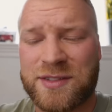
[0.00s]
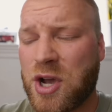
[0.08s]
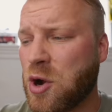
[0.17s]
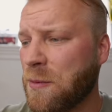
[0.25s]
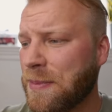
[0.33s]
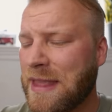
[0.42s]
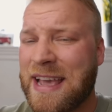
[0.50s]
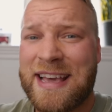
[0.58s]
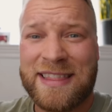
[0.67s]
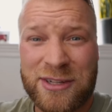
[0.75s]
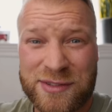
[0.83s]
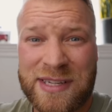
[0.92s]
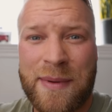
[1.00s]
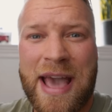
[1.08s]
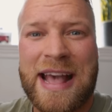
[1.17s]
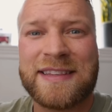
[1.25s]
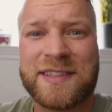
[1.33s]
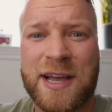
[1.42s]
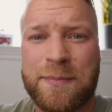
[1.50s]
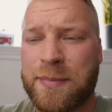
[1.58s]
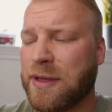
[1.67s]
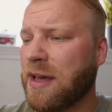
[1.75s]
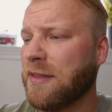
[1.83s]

So these are some heads up